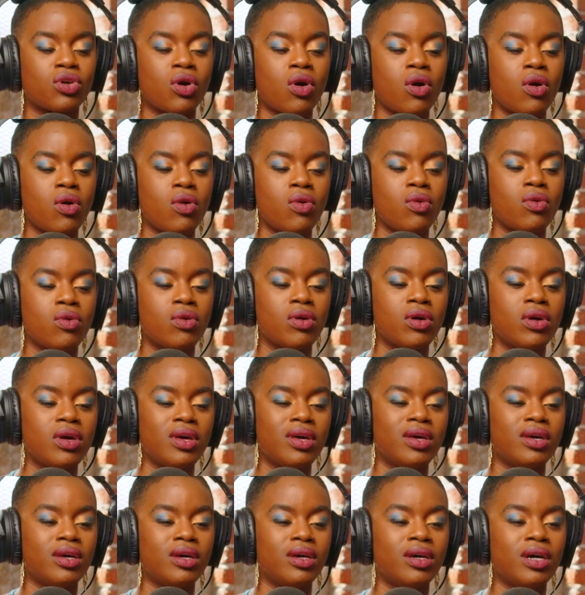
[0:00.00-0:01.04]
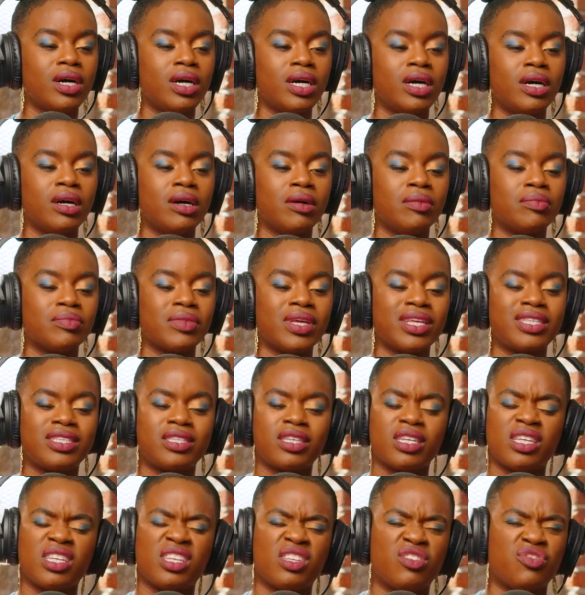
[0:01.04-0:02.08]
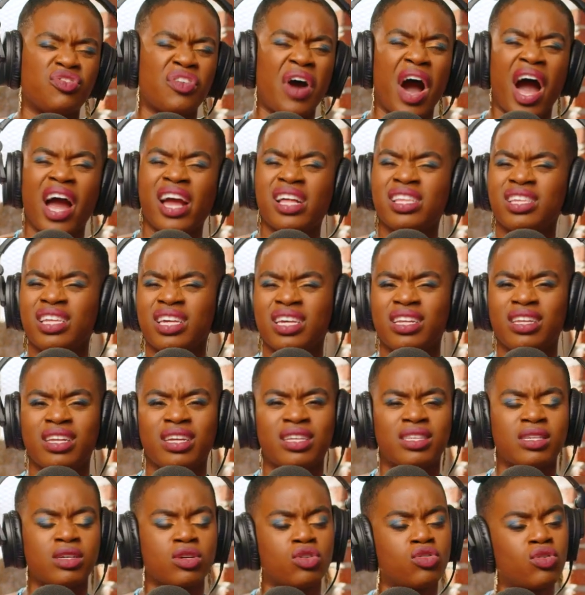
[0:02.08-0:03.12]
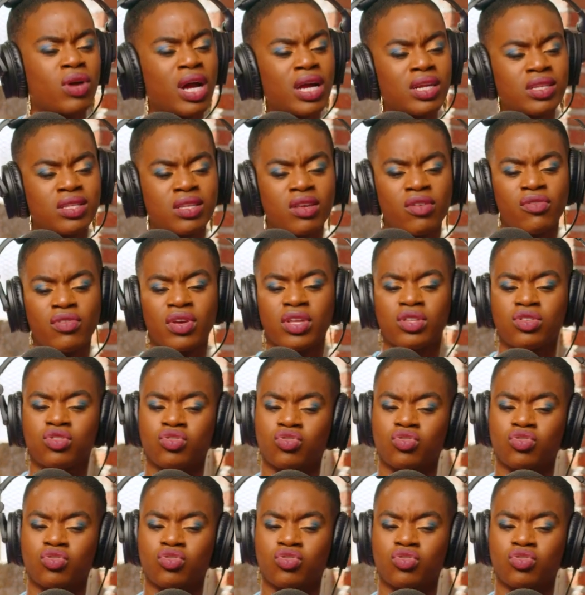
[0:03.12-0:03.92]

so it's violent, it's aggressive, it's